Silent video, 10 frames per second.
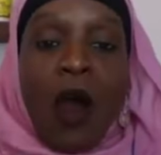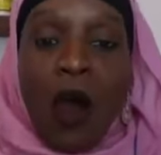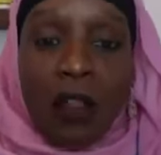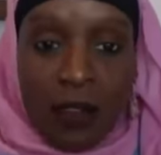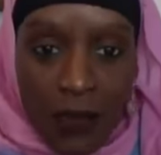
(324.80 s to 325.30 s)

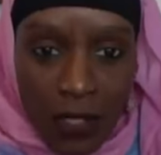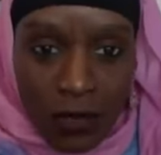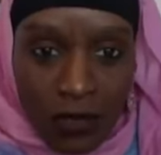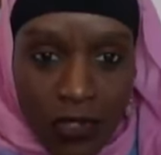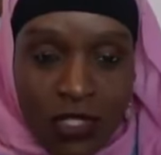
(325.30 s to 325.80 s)
All of
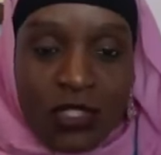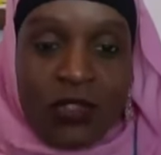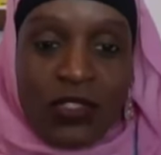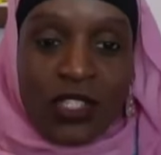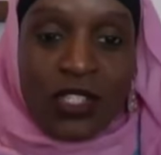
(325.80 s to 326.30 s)
those
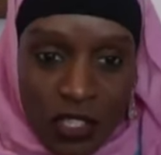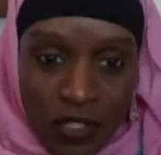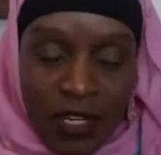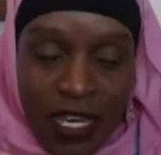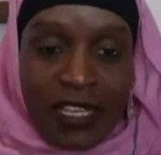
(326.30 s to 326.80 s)
turn to
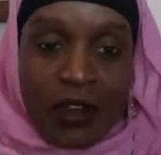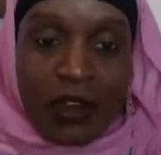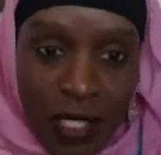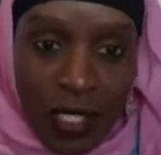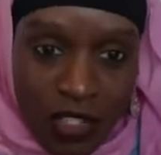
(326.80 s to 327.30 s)
sugar in your
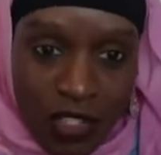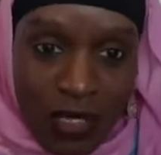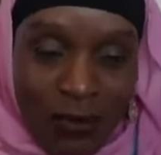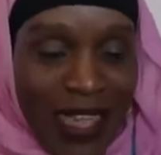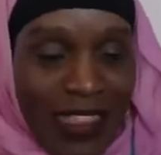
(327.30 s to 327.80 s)

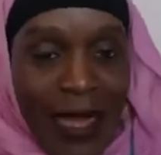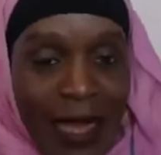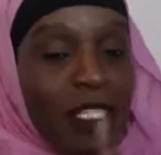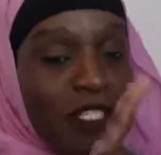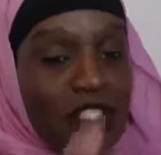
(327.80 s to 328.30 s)
bloodstream, and
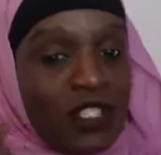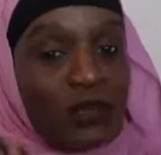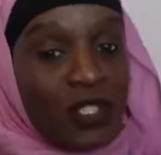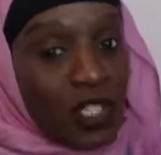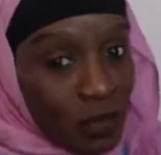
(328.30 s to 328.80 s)
that means
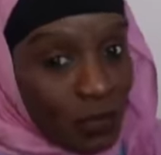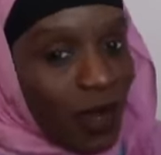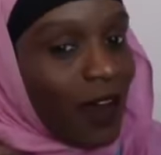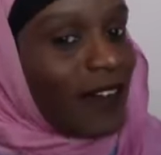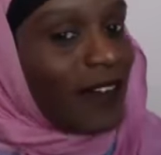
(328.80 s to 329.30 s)
you too
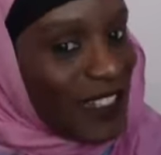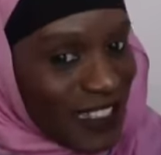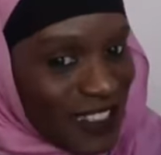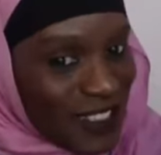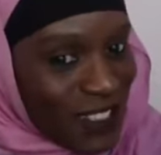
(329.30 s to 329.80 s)
are
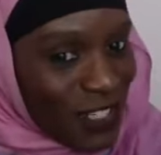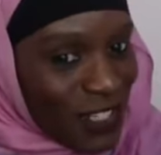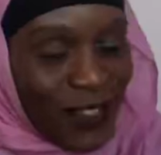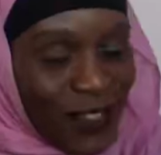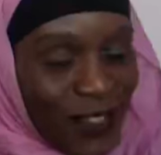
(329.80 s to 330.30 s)
addicted to sugar.